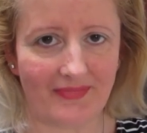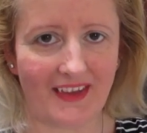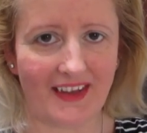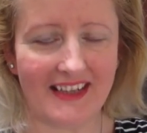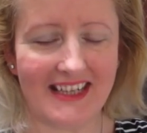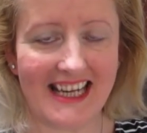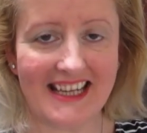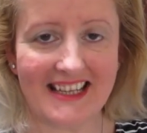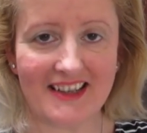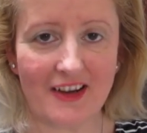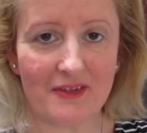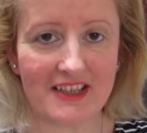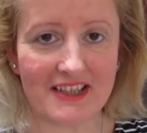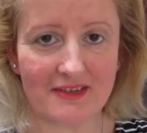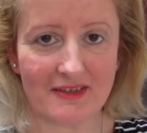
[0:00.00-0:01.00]
Yes,
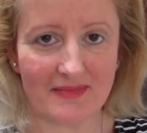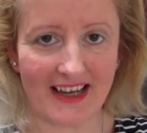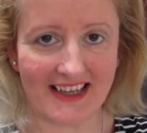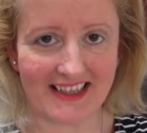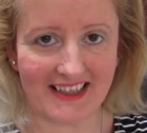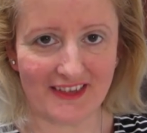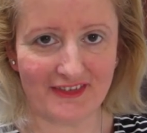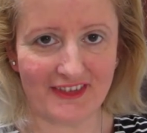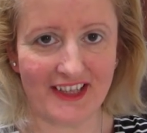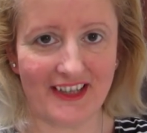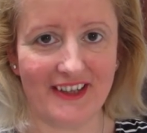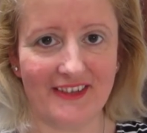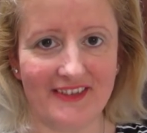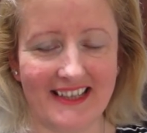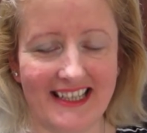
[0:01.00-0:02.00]
I'm still a bundle of
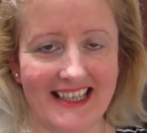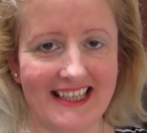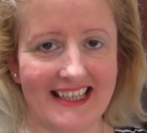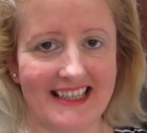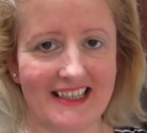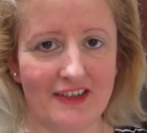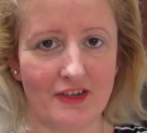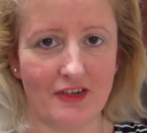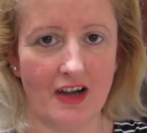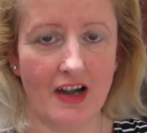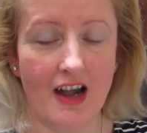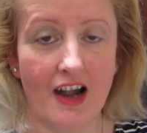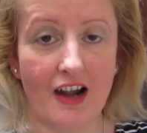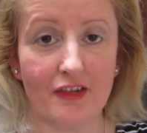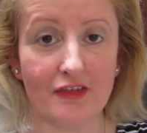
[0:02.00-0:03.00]
nerves and still
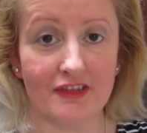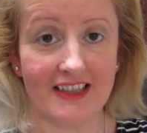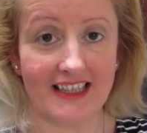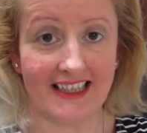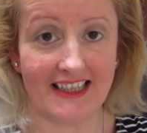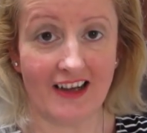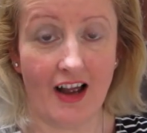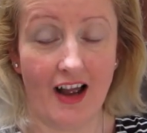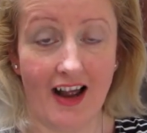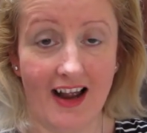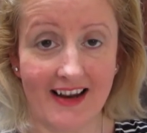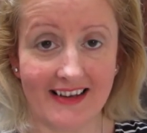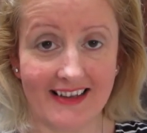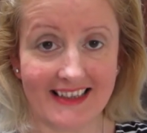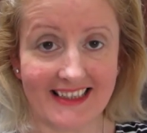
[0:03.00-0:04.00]
really
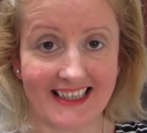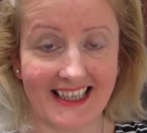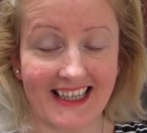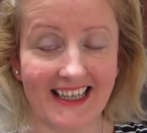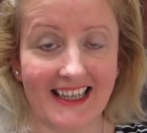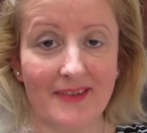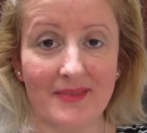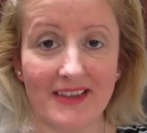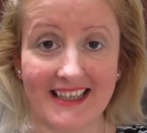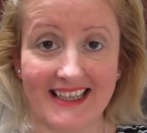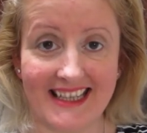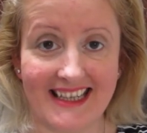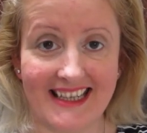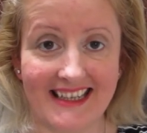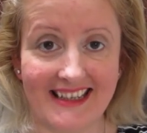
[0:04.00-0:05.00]
hot. But I
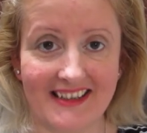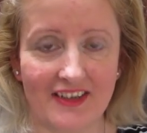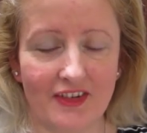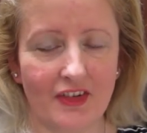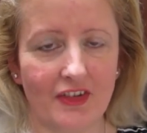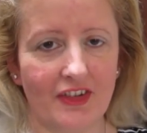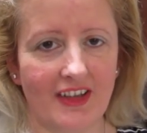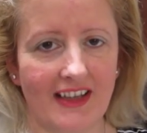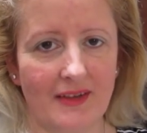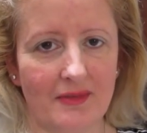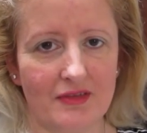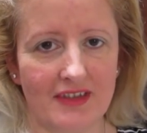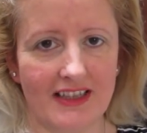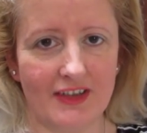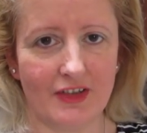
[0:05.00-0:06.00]
did it, so that
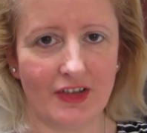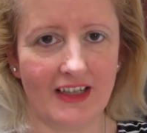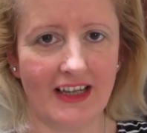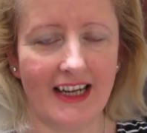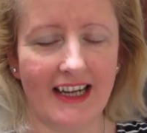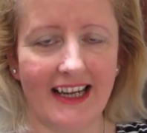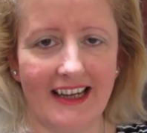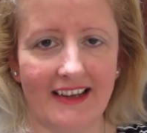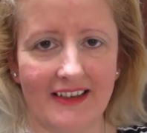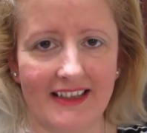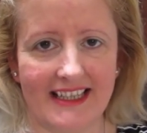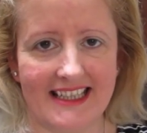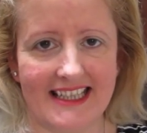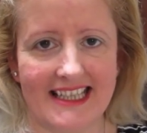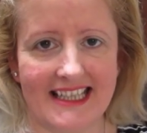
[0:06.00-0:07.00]
was really good.
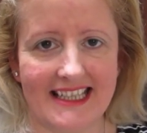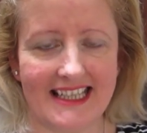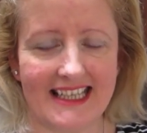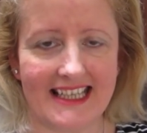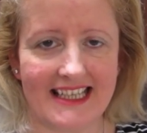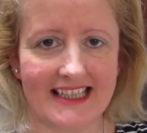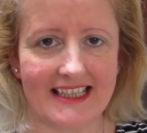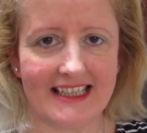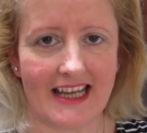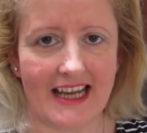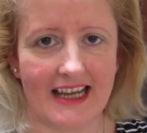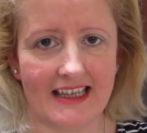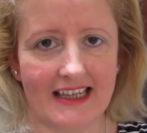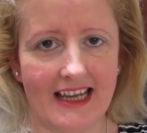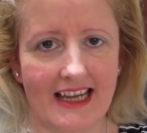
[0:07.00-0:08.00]
And just
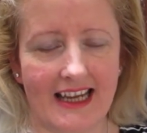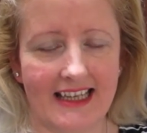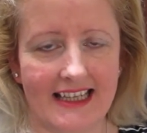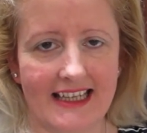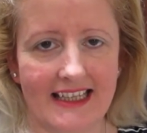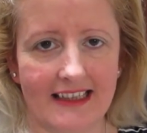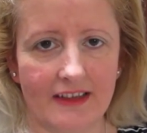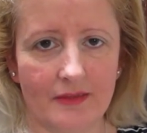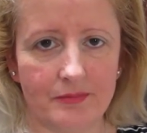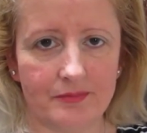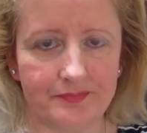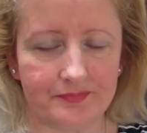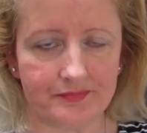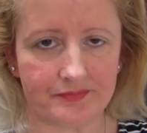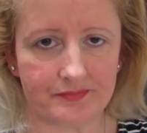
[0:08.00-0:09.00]
insert a little
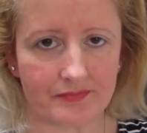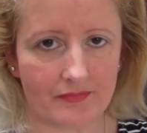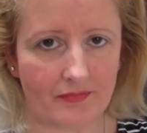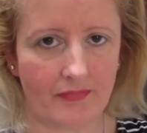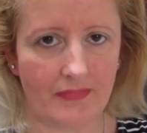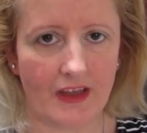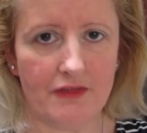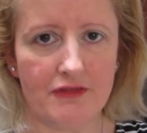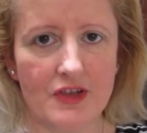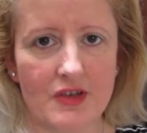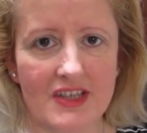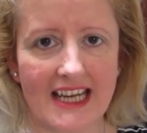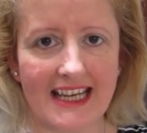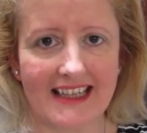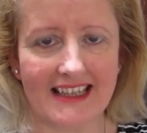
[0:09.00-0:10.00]
few
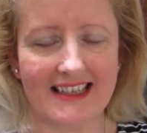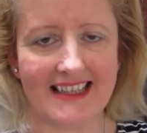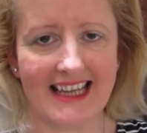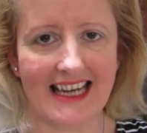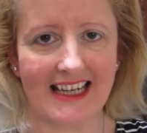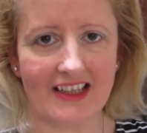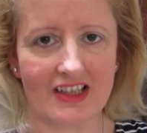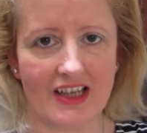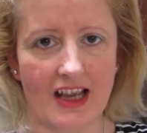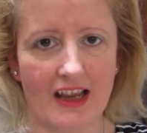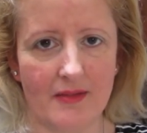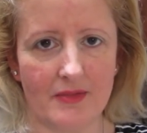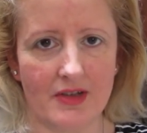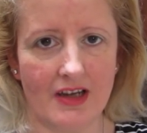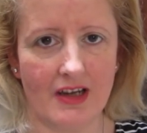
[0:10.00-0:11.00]
seconds
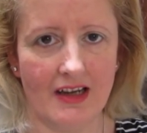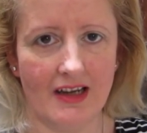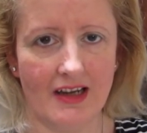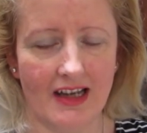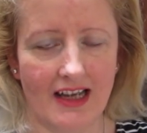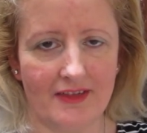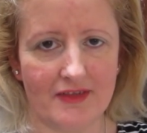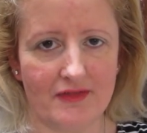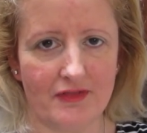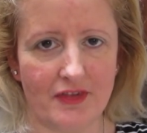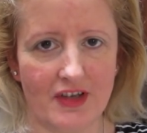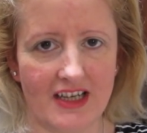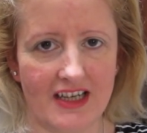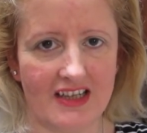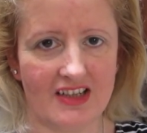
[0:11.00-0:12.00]
excerpt of some
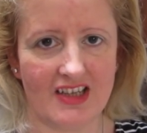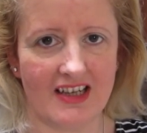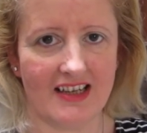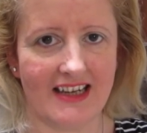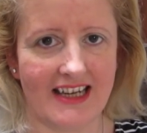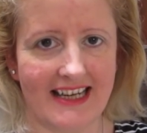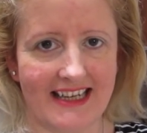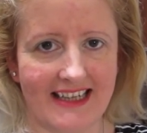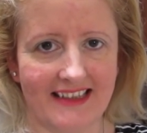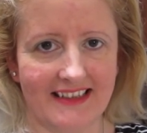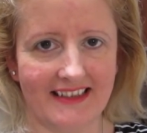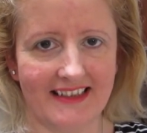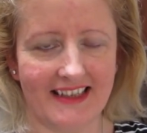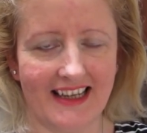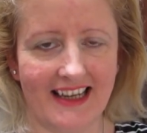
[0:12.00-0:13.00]
footage
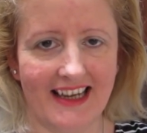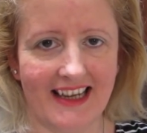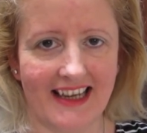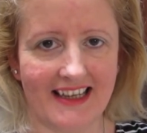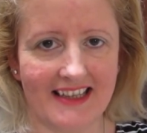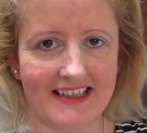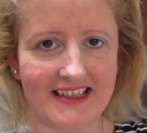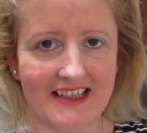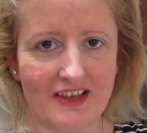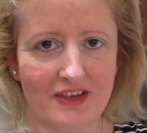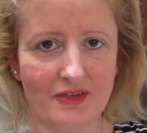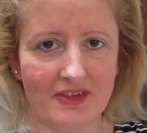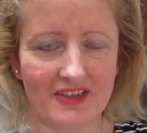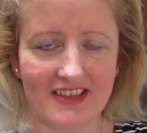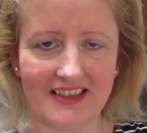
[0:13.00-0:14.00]
and a
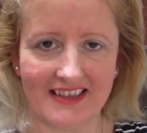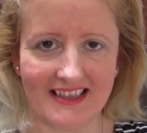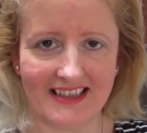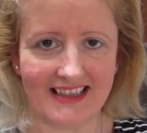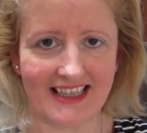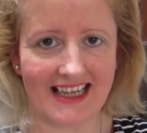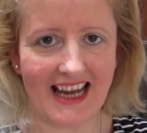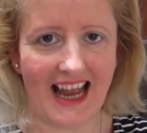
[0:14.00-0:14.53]
still so you can see